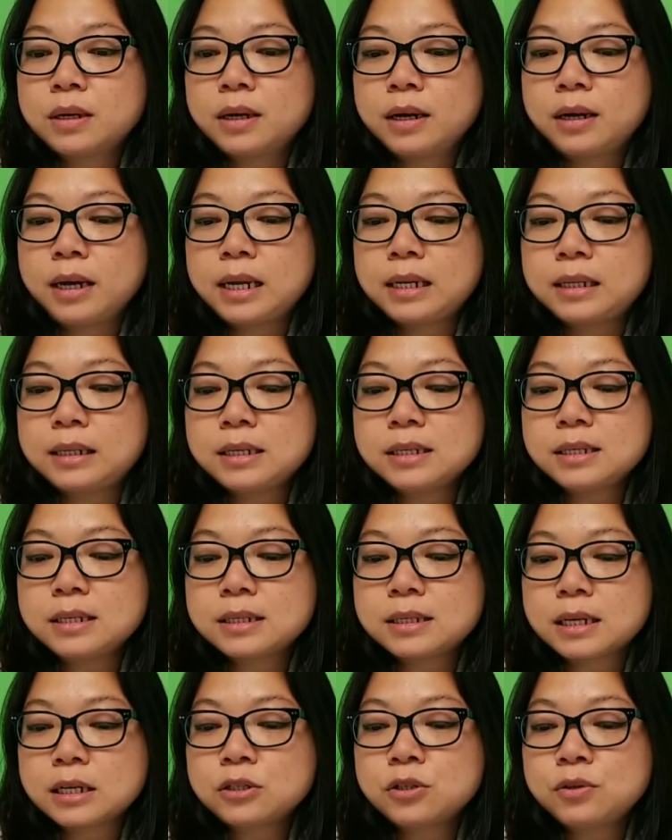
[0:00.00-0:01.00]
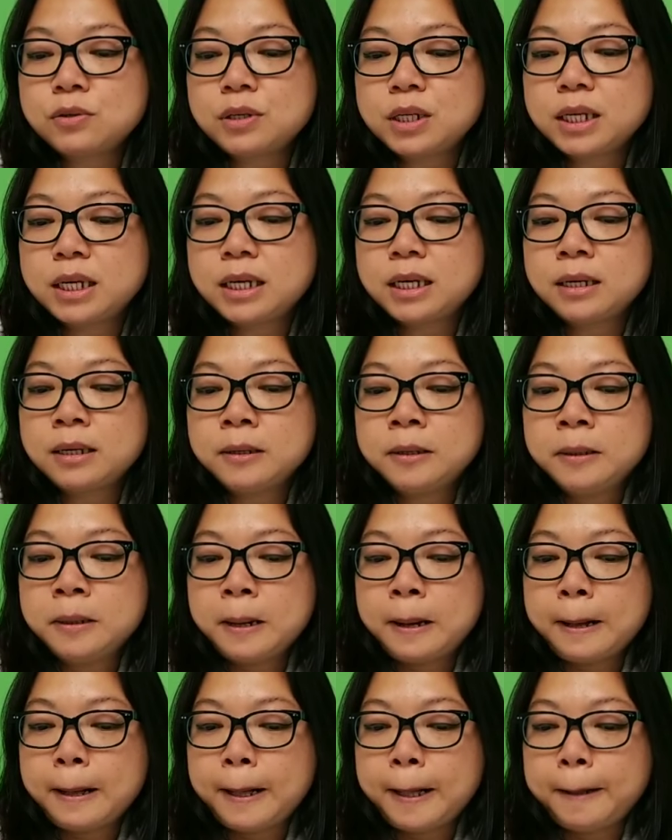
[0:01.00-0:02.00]
Uh, and this is actually
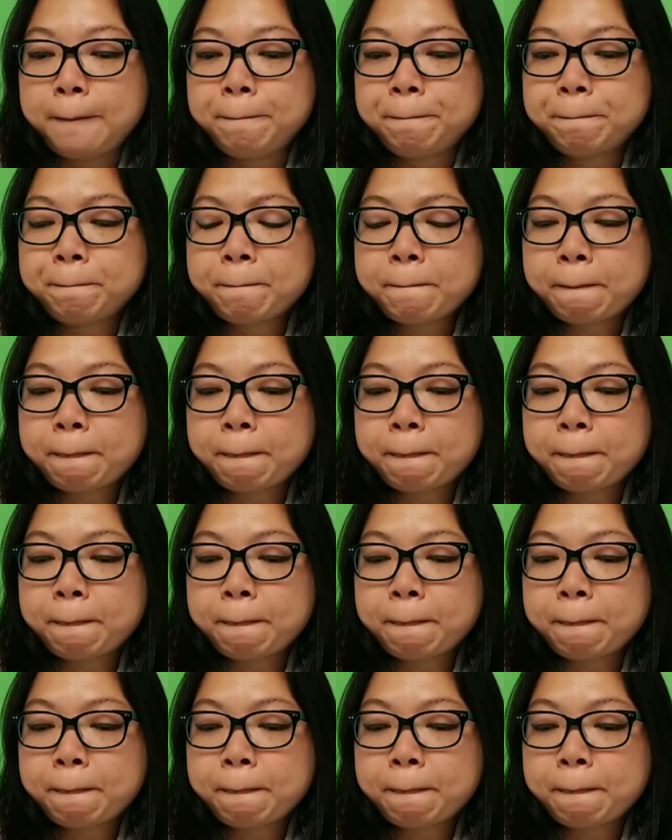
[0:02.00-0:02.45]
um,